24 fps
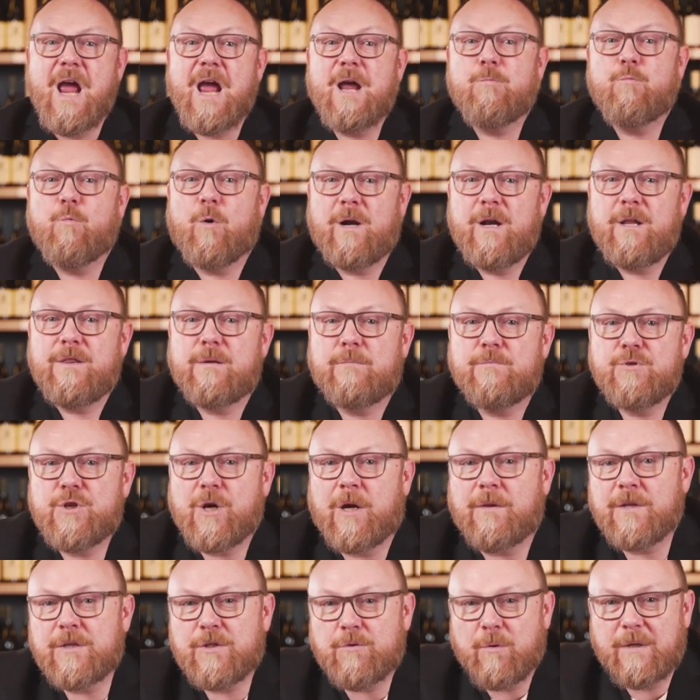and one of them,
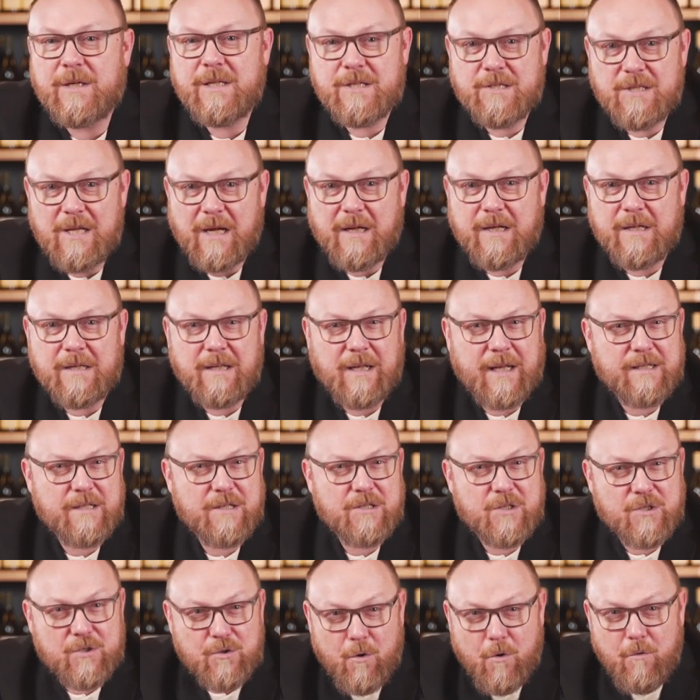John XXII, liked
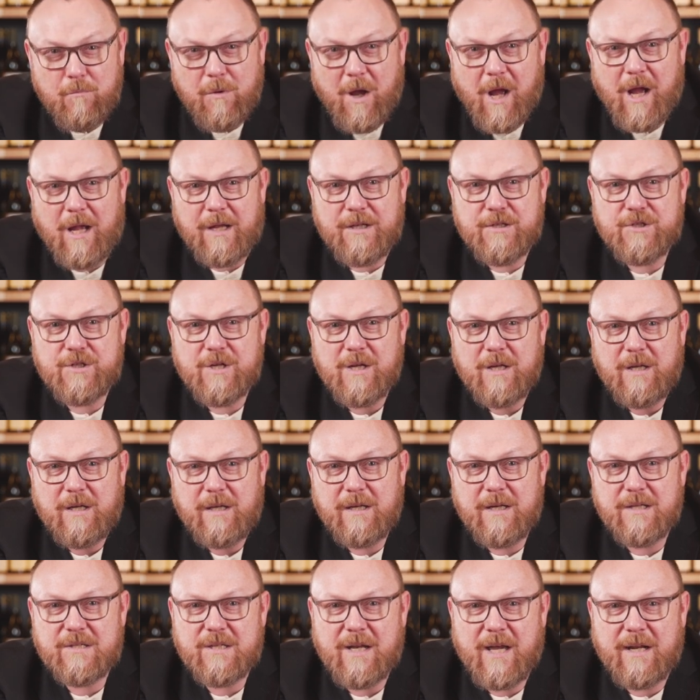it so much,
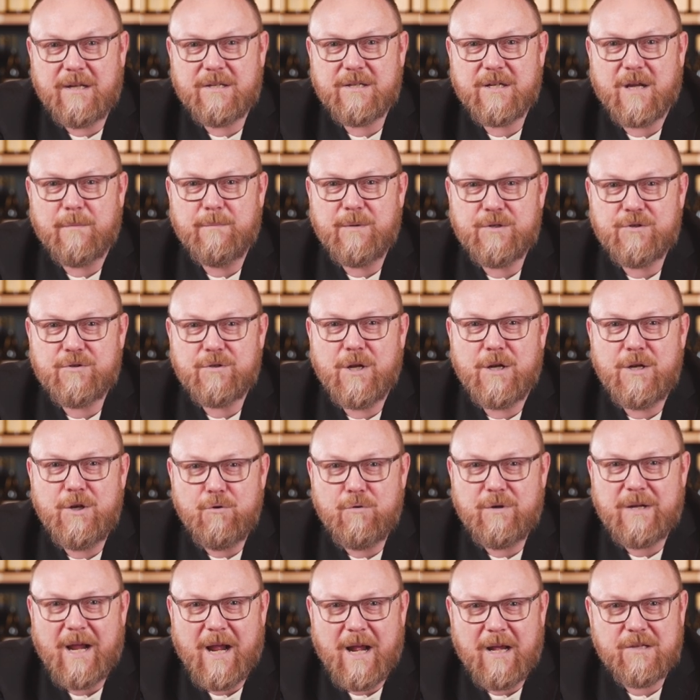he decided to commission a
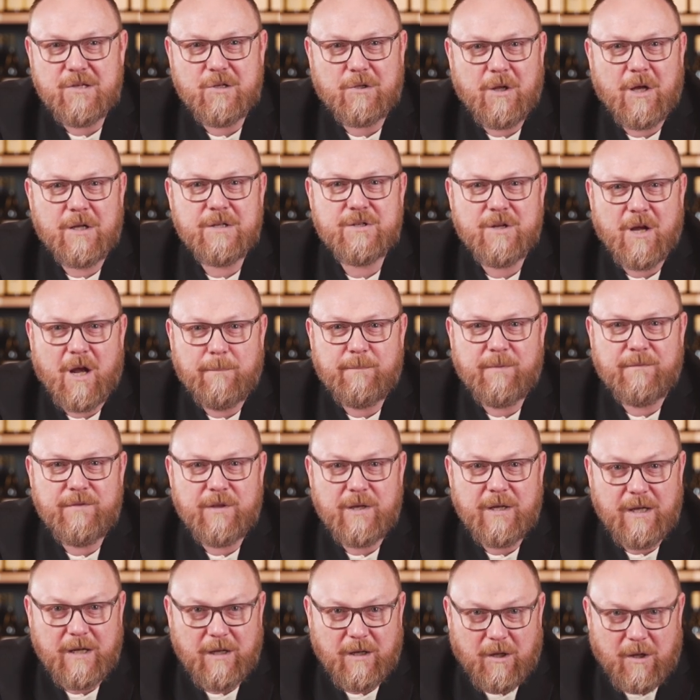new castle on top of
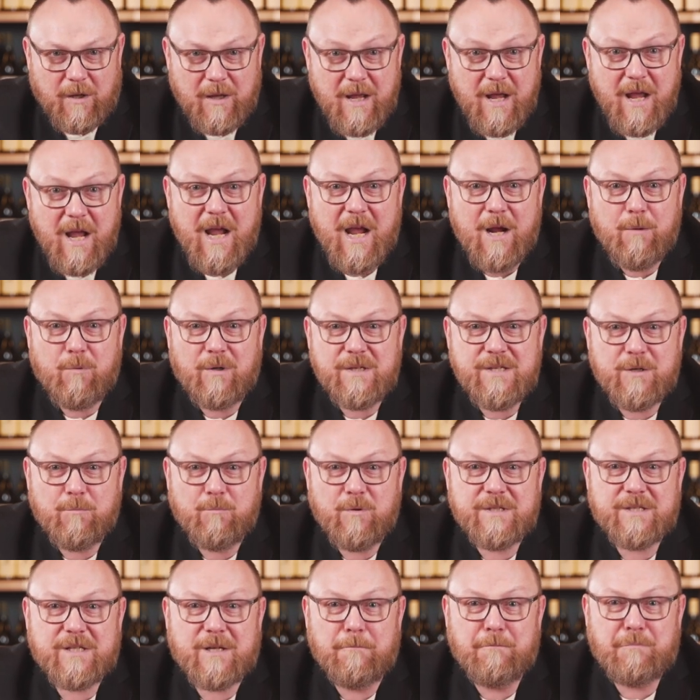the hill. And once it
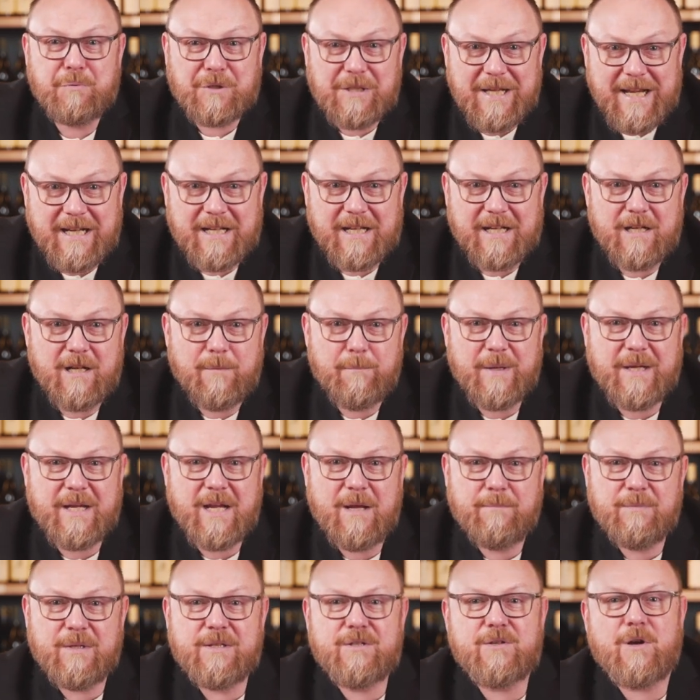was completed, it
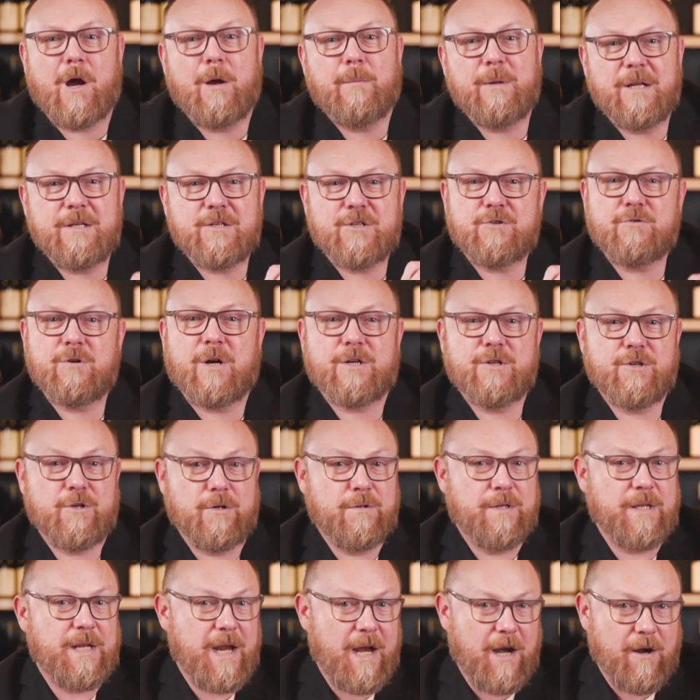became the dominant
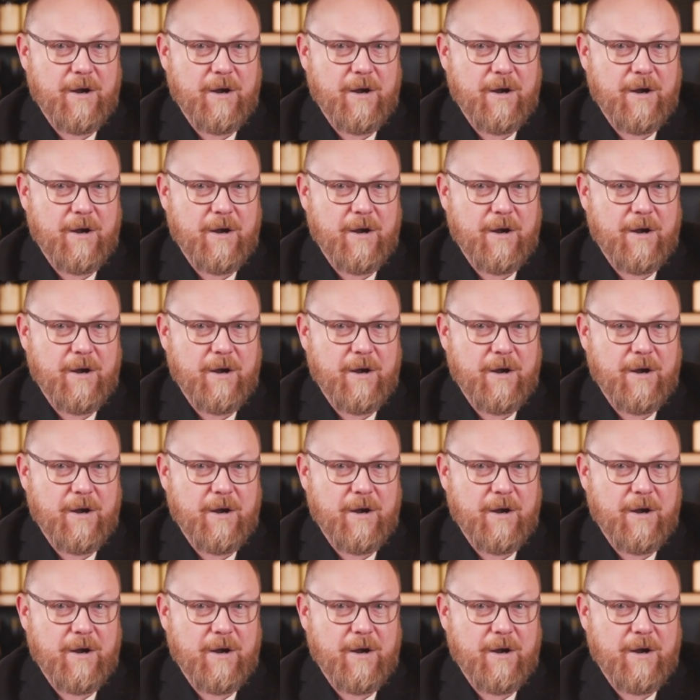structure in the